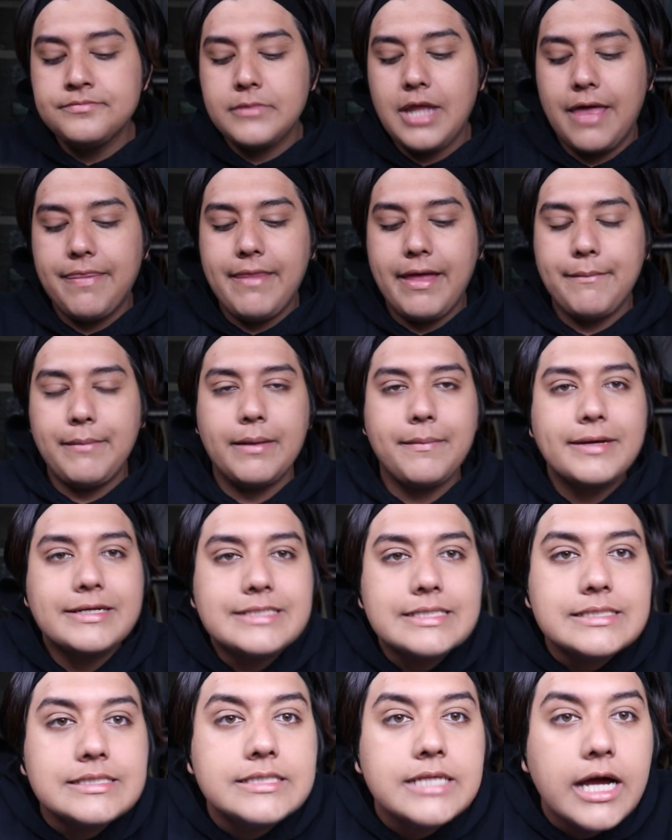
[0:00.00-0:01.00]
And that my
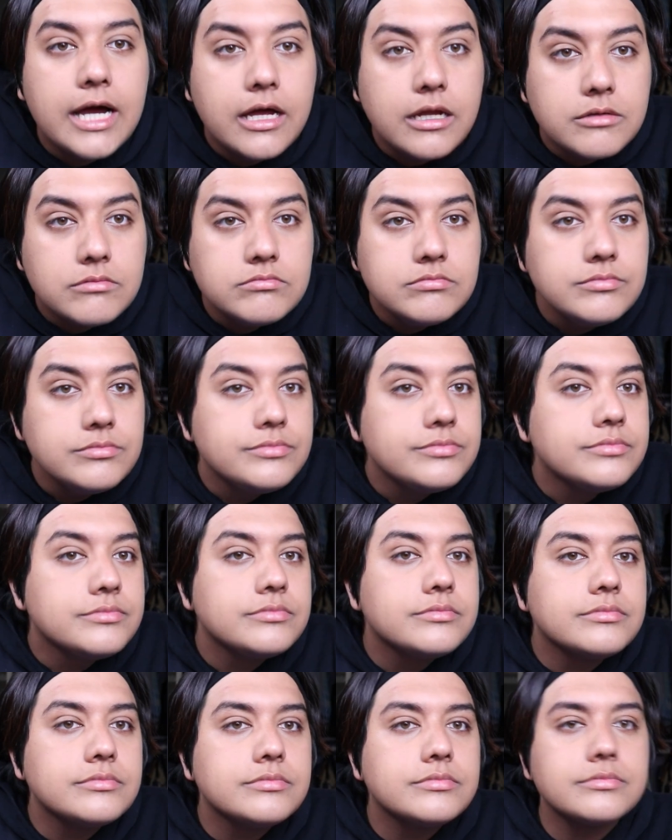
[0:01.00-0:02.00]
base is done.
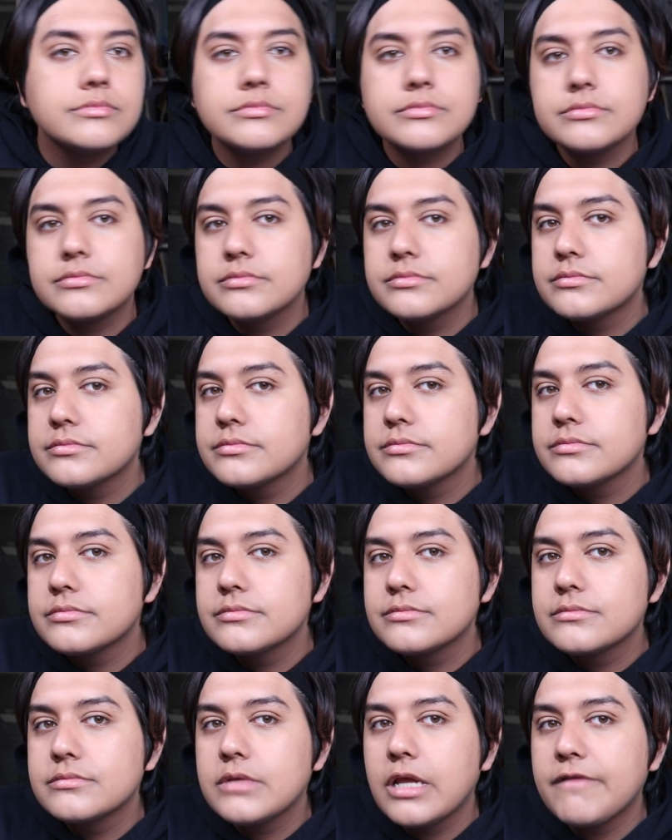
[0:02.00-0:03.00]

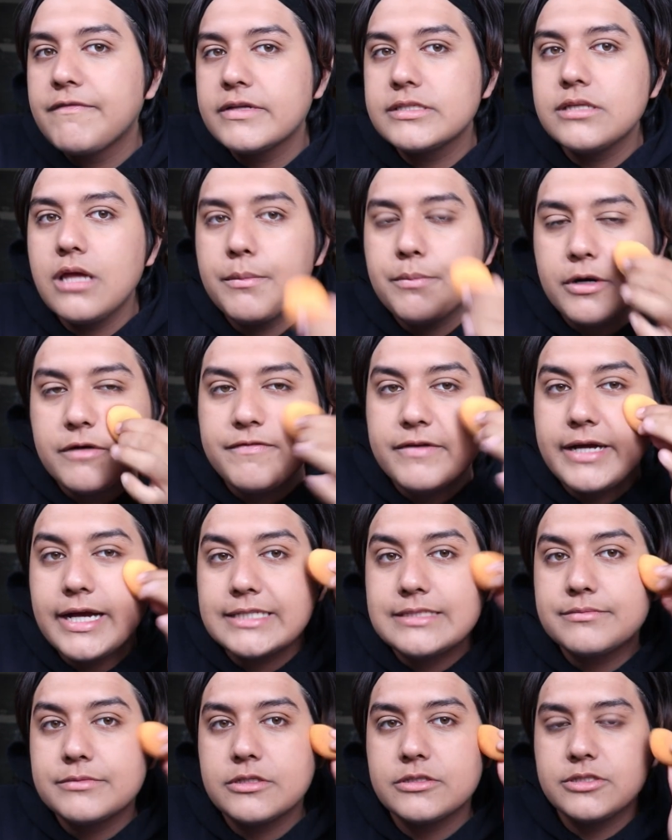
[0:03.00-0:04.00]
If it's not perfect,
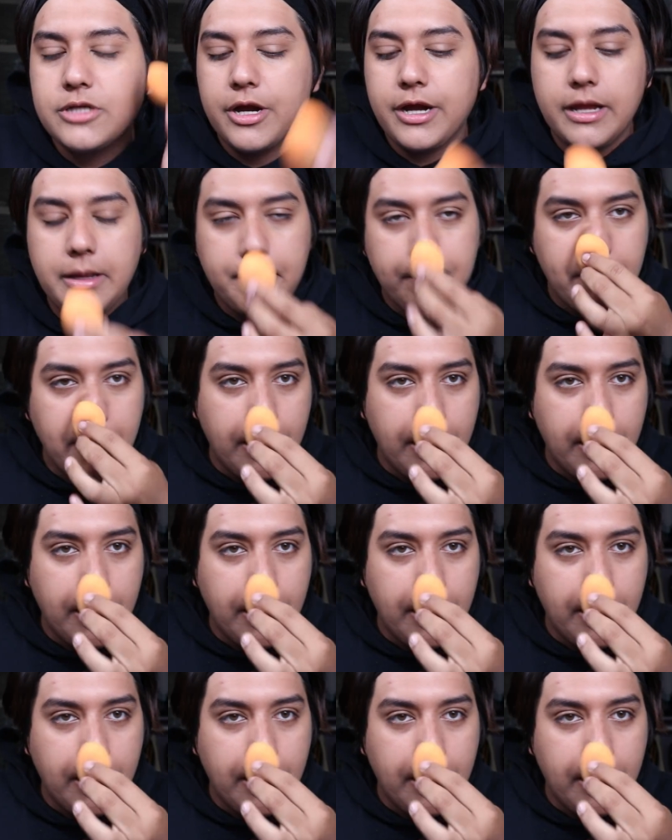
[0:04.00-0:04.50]
guys, I'm so sorry.